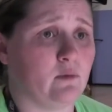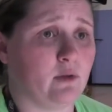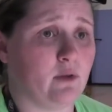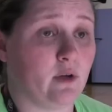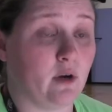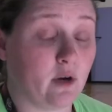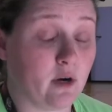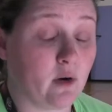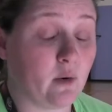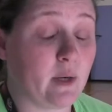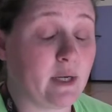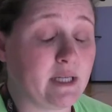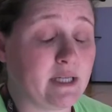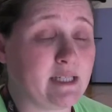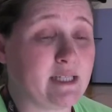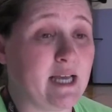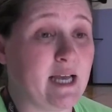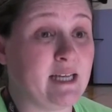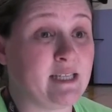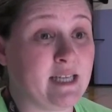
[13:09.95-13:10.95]
they're going to
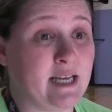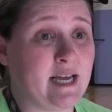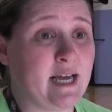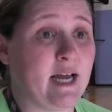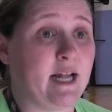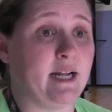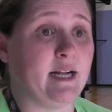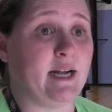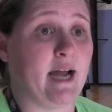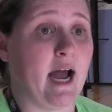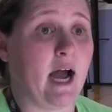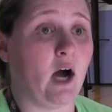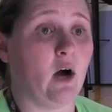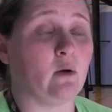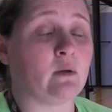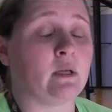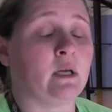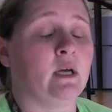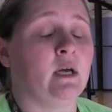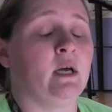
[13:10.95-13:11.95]
say is in and
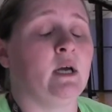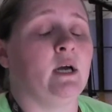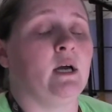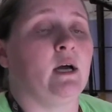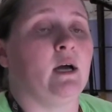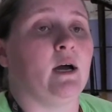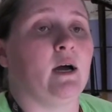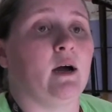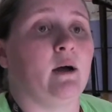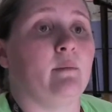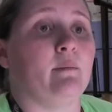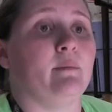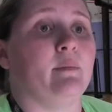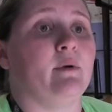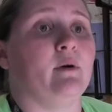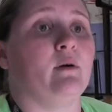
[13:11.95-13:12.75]
out.